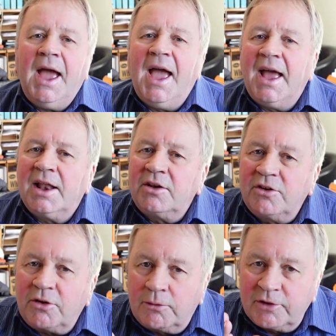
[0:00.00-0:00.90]

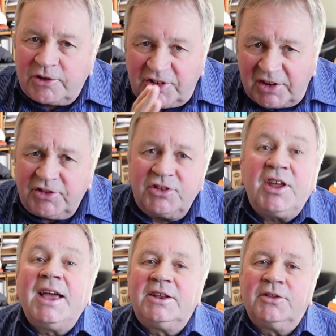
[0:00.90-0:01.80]
and
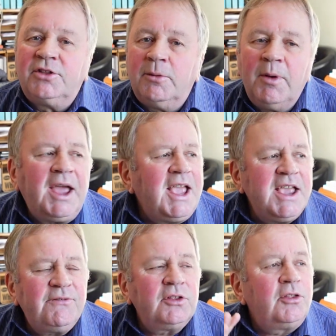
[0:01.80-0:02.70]
resuscitated them,
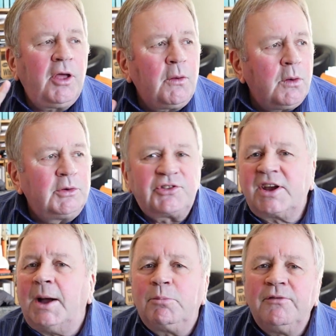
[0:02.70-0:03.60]
even though it was a
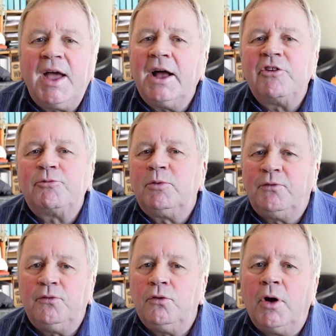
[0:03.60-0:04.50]
couple of hours
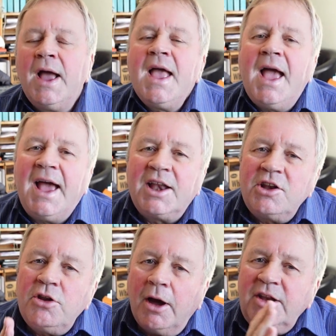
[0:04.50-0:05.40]
before,
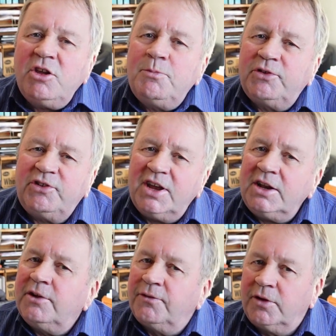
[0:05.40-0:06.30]
and
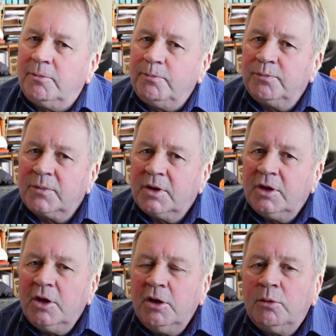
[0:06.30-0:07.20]
90% of them
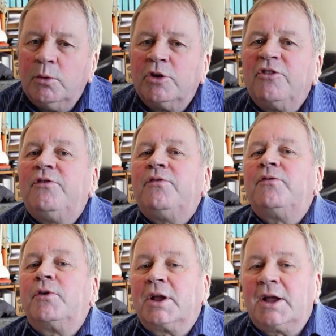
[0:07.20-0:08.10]
would
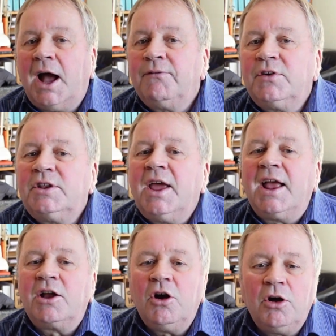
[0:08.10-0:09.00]
have recovered
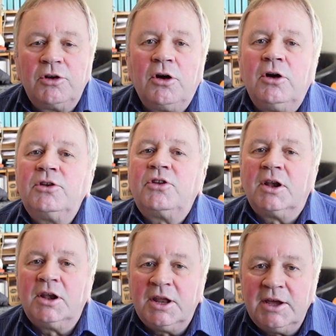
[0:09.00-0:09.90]
and gone on to
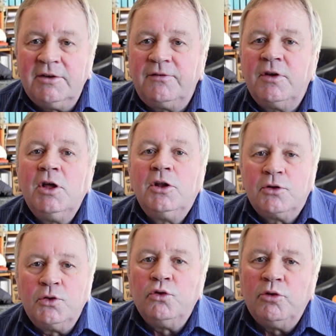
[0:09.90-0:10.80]
live
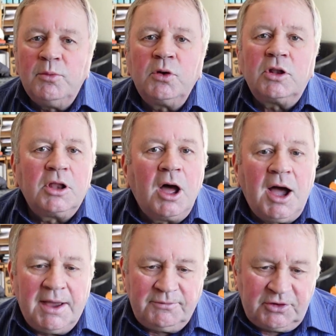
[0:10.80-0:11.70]
normal
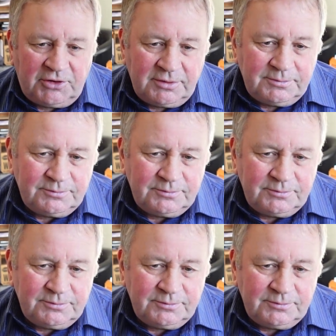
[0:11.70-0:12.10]
lives.